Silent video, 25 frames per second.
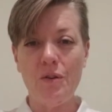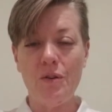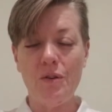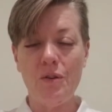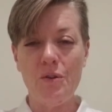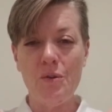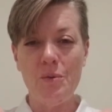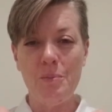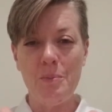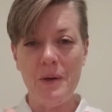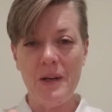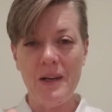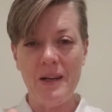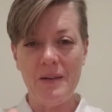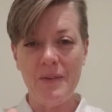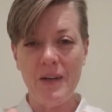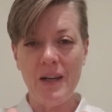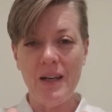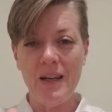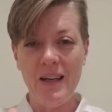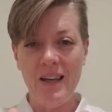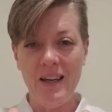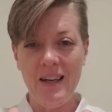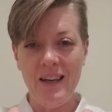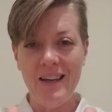opening my
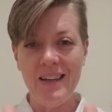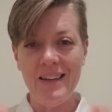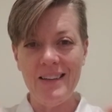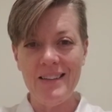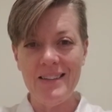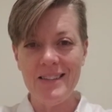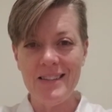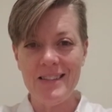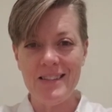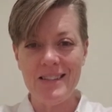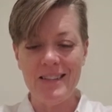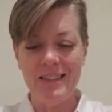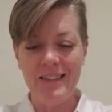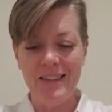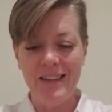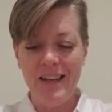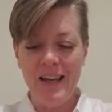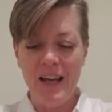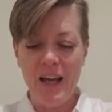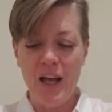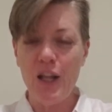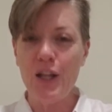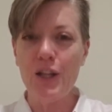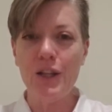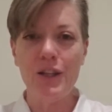hands
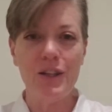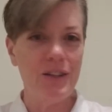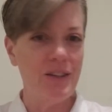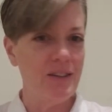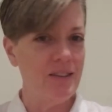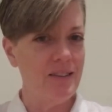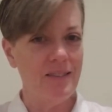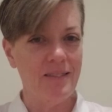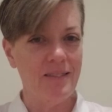and